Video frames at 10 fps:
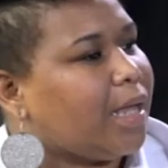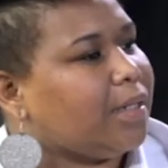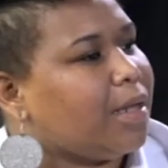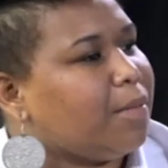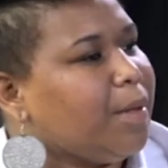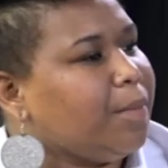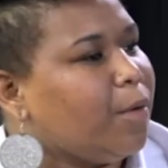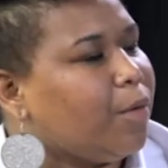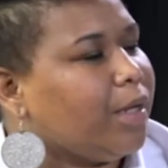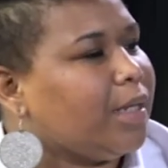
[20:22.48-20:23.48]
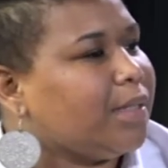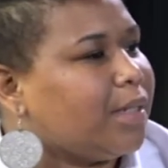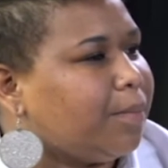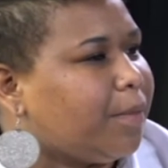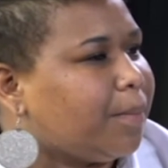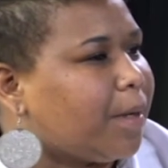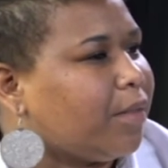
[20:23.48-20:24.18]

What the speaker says: tell me more in depth about the